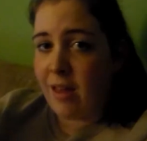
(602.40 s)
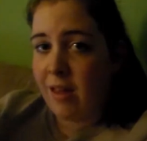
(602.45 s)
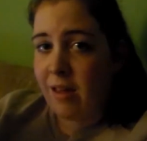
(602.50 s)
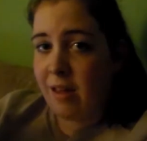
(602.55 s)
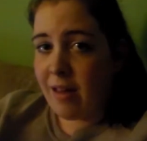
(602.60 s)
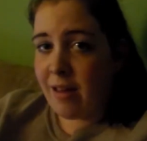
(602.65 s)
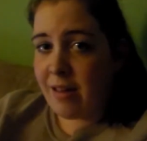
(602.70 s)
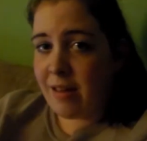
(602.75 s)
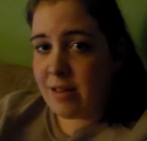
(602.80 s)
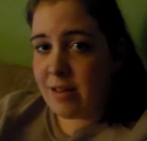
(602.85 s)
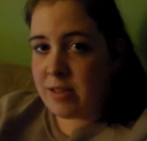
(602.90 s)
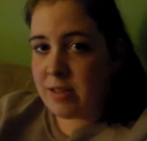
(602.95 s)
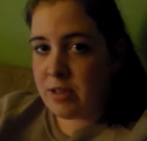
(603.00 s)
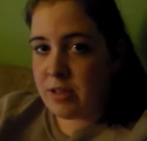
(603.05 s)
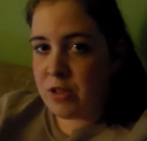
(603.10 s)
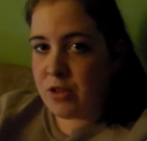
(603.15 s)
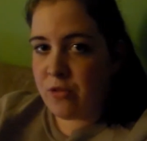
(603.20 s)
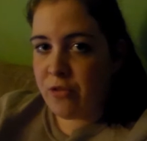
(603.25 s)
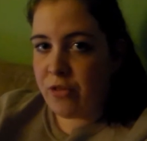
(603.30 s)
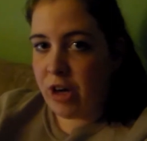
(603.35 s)
Hey guys,
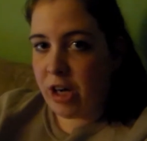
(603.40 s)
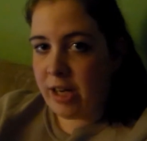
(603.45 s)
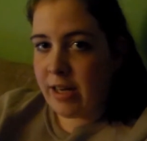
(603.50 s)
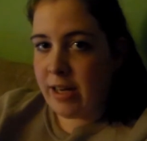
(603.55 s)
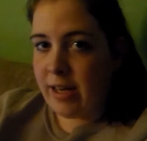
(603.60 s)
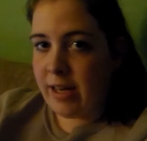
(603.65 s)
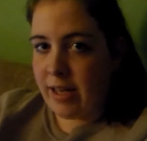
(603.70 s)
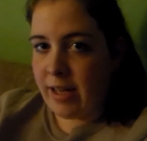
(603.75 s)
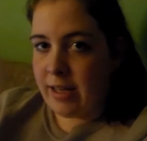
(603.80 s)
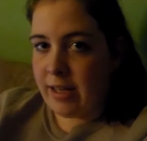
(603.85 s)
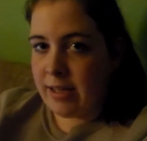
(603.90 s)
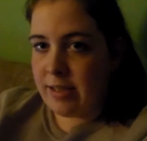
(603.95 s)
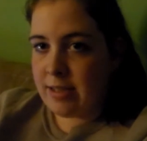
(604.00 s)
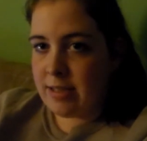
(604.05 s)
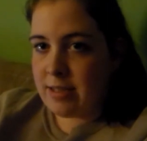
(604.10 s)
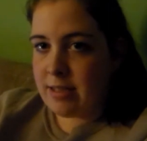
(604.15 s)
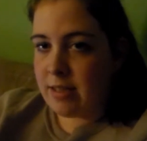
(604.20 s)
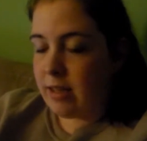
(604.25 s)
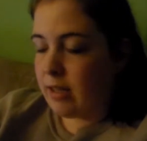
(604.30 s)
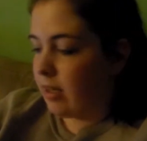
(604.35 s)
it's Friday
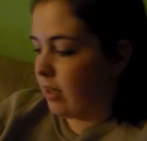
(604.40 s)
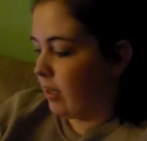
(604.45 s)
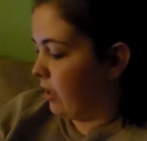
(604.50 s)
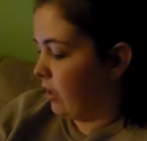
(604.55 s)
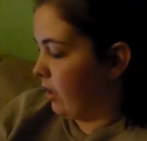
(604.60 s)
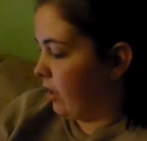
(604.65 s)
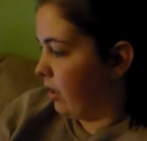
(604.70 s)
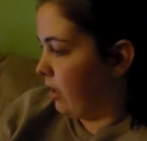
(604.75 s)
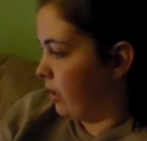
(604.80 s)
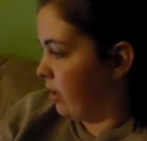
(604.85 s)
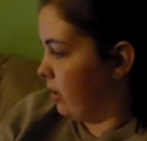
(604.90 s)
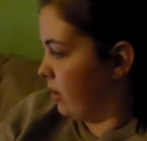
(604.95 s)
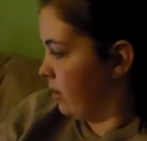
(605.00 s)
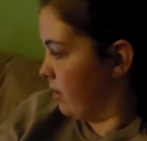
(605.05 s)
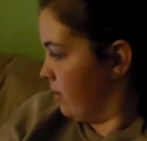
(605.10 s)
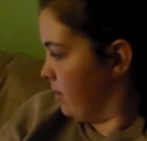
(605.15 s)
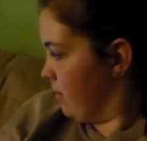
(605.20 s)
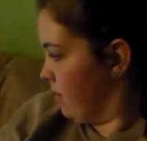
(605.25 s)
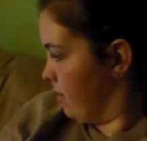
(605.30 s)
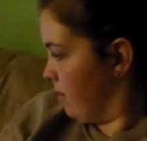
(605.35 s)
night. It
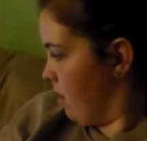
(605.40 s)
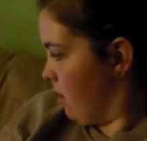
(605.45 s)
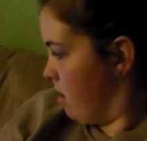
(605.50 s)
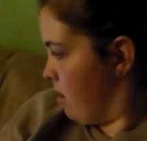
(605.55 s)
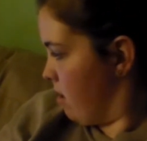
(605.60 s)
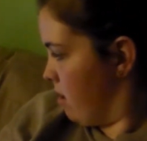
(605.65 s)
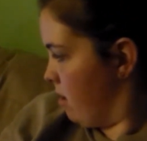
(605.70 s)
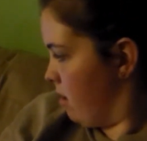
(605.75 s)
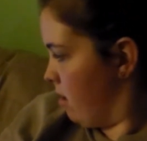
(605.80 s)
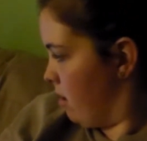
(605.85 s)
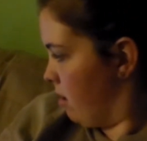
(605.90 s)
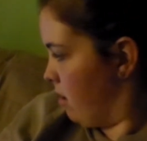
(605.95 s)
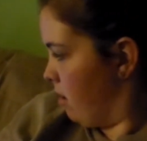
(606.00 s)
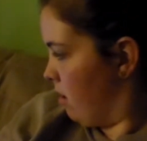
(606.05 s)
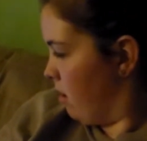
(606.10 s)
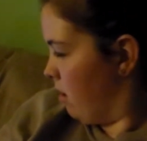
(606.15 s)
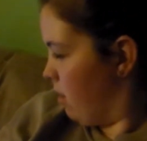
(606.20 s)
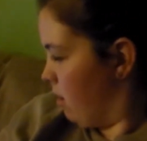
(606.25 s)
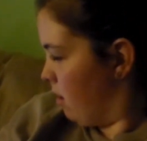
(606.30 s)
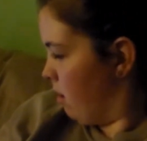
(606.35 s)
is
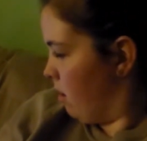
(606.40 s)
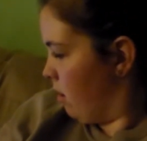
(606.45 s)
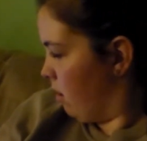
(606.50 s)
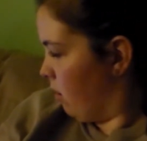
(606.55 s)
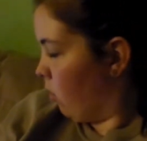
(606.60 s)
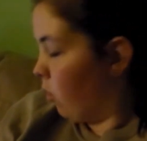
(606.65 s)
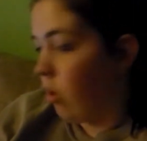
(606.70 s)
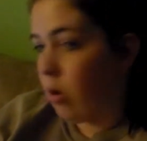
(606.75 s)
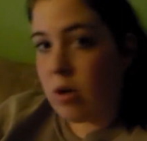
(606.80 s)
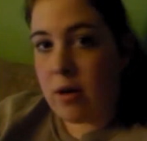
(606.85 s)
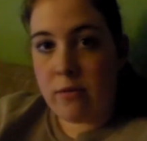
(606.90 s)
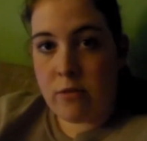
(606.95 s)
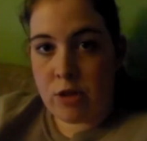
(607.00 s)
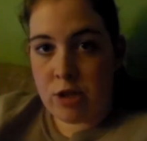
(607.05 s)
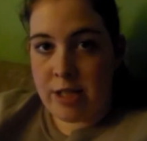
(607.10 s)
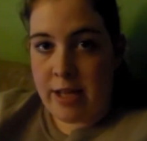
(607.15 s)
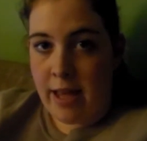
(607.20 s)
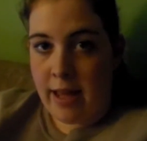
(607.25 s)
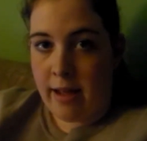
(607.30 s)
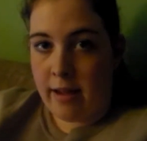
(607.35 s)
quarter after
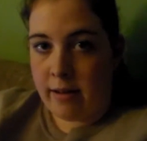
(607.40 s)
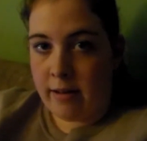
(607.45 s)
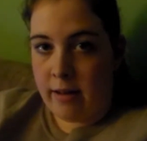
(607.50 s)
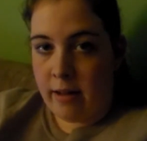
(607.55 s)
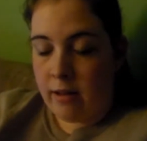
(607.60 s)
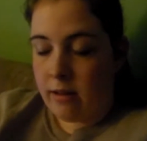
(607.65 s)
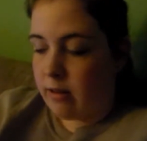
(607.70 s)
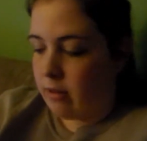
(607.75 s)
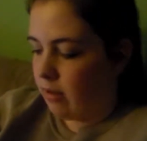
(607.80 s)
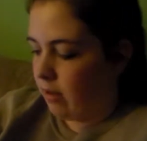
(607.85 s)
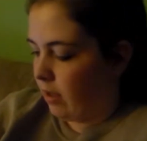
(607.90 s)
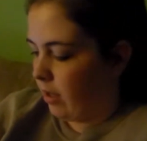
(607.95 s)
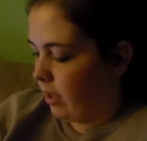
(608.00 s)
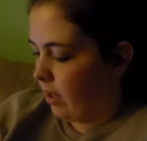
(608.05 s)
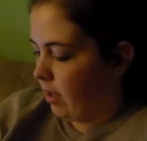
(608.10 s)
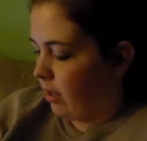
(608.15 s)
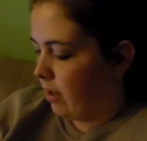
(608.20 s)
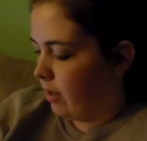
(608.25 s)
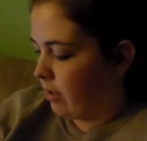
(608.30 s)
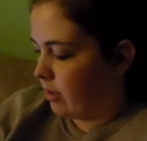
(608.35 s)
10
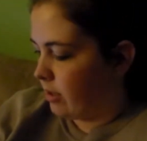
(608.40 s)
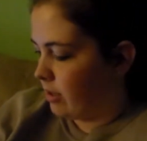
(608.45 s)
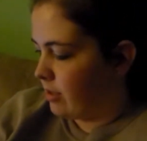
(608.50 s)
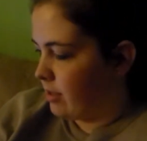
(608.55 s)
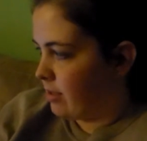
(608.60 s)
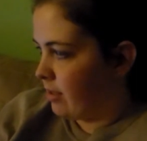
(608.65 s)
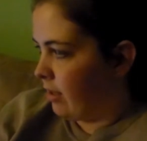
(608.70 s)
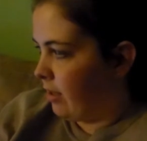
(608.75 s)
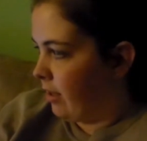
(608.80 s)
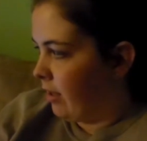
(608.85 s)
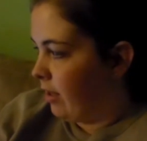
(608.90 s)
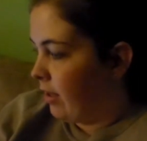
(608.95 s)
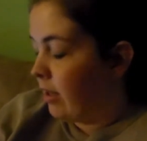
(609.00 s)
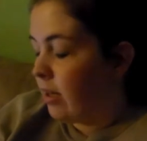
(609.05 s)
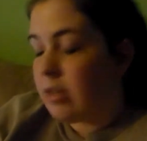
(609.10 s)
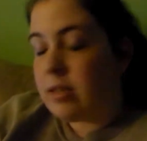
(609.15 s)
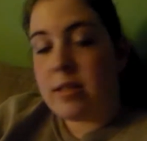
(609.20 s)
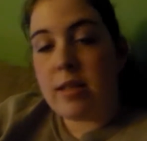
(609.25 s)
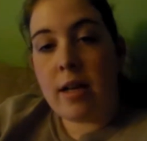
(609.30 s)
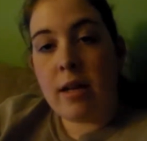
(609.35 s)
and
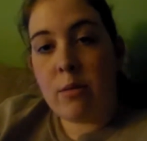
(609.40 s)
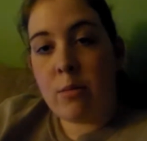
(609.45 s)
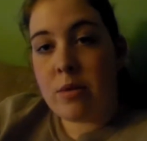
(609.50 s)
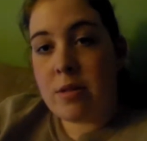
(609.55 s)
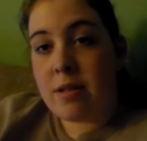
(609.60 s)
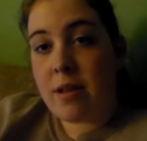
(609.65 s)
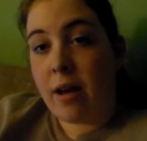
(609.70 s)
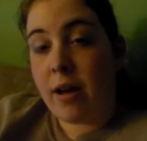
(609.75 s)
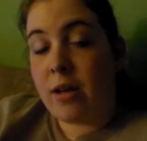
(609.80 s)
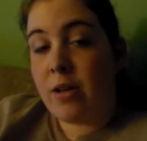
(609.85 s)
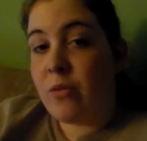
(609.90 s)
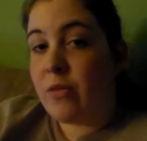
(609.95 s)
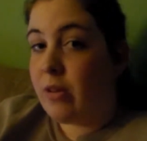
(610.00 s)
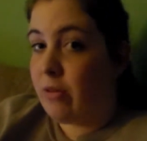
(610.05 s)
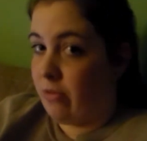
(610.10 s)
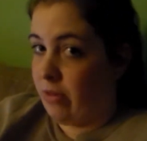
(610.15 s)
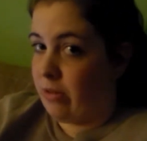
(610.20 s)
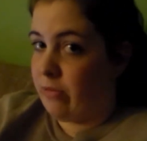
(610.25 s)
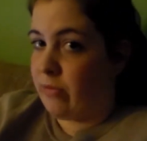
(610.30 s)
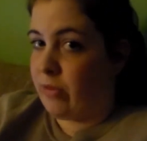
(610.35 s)
today was kind of an
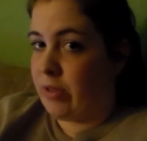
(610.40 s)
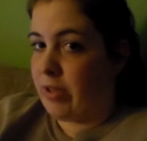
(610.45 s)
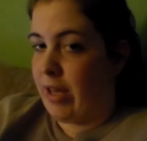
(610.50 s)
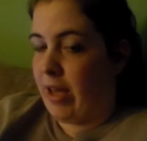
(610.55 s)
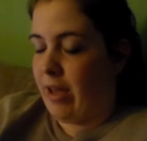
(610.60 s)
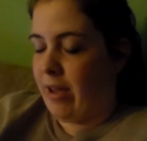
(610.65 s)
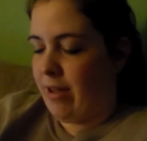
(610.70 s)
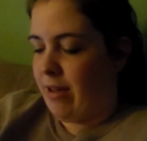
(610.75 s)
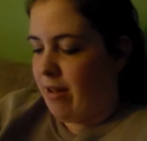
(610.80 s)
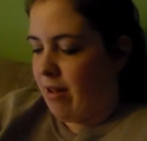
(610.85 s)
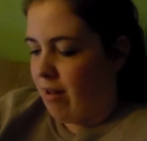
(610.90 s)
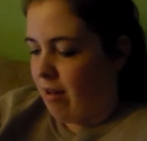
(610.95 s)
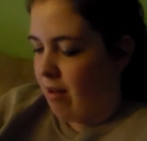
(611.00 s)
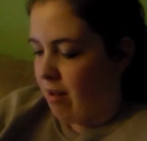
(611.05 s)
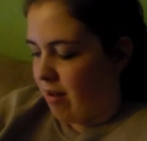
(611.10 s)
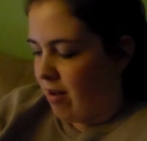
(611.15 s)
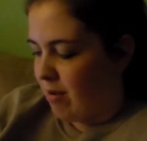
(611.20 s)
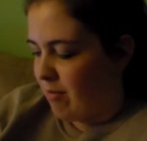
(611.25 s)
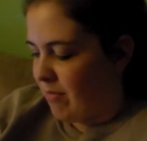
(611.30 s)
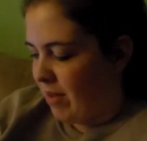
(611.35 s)
eventful day.
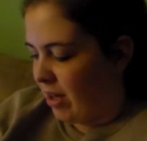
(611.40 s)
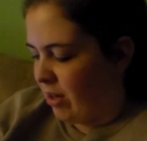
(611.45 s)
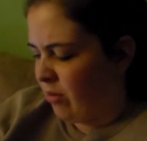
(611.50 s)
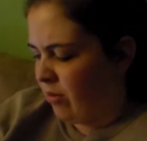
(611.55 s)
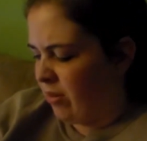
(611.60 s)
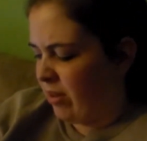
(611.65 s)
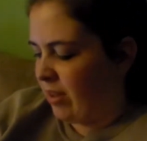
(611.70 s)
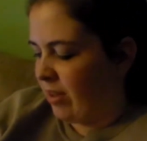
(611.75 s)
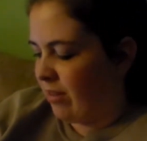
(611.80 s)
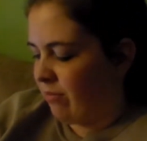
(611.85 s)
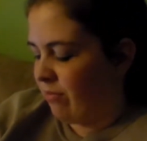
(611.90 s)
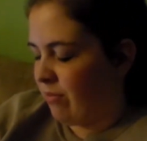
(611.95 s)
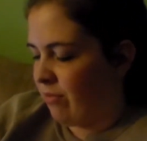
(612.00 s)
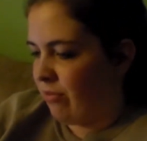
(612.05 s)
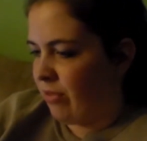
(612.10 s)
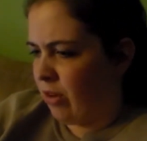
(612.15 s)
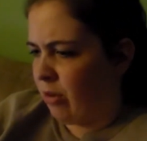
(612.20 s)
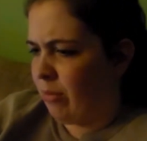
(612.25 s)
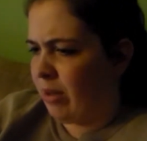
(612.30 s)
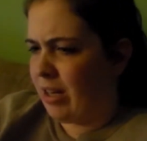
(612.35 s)
Um, I didn't really
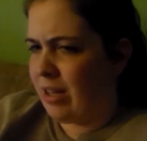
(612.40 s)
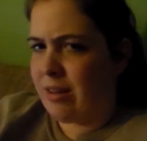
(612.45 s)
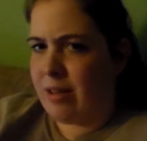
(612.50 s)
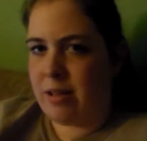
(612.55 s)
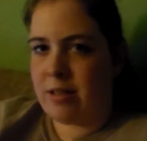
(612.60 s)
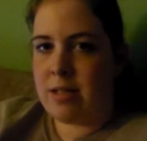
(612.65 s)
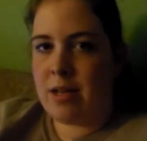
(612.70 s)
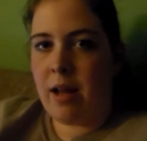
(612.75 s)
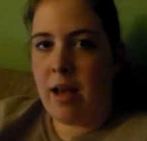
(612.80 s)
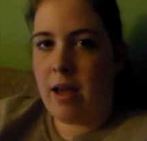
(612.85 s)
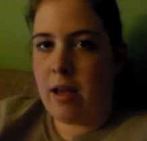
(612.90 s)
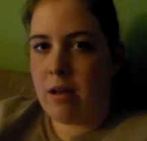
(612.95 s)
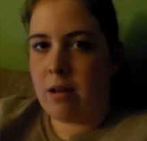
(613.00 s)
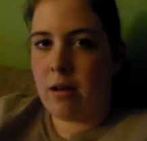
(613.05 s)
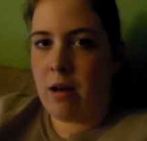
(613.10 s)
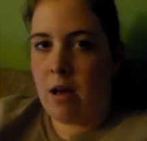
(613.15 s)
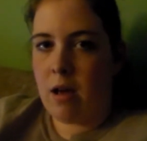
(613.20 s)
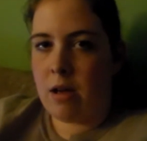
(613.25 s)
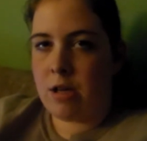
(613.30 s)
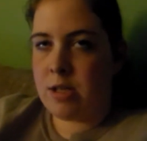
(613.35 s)
film anything today,
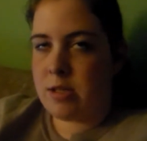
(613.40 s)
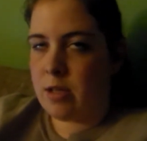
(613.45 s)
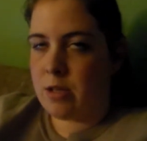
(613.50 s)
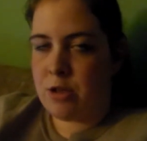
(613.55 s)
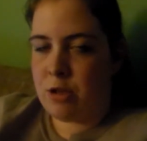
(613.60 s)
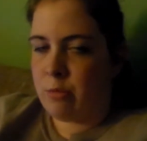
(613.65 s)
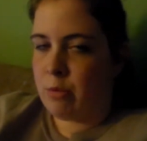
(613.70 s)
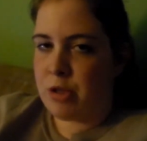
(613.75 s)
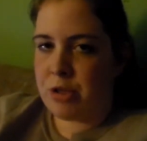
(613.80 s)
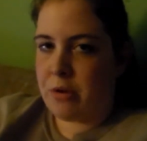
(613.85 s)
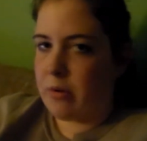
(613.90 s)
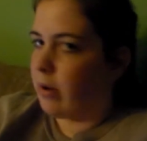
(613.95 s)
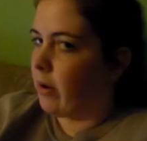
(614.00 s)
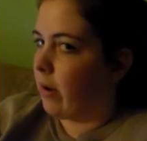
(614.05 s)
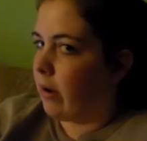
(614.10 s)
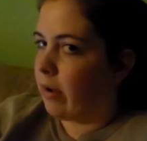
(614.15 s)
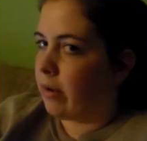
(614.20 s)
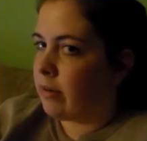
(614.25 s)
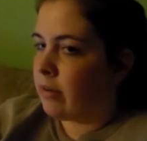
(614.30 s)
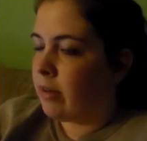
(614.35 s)
uh, I uh, just had too much going
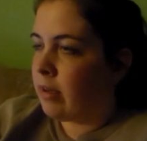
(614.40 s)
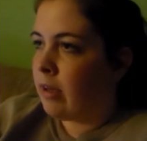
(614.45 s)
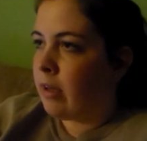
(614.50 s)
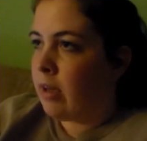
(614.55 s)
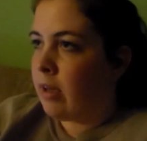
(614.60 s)
on.